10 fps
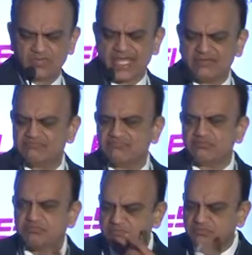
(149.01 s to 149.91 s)
And
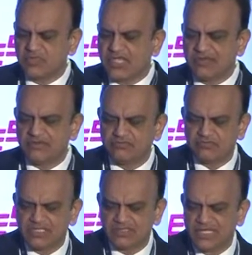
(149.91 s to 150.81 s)
there
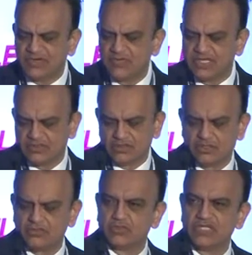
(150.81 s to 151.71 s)
have been
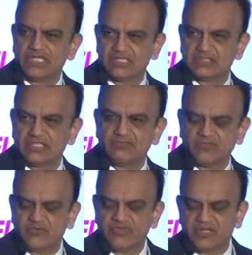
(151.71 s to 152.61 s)
rulings
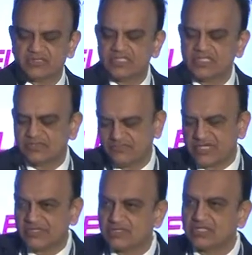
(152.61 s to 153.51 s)
from various
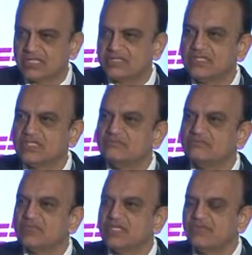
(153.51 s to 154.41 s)
circuits
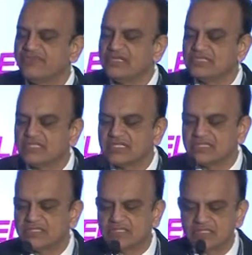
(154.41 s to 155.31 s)
in the federal
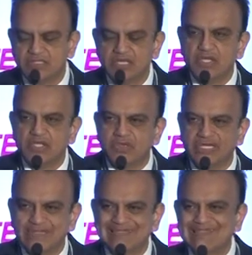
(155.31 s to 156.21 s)
circuits in the
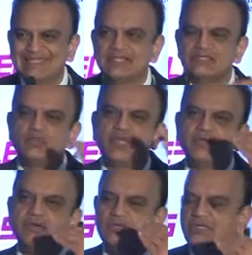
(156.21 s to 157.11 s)
United States
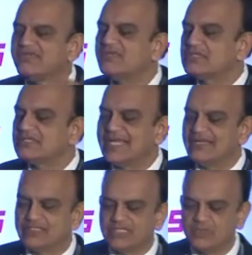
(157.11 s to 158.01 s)
where different
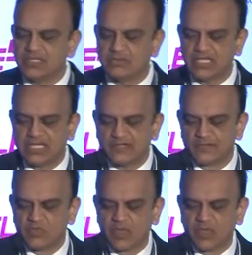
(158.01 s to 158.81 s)
standards have been applied.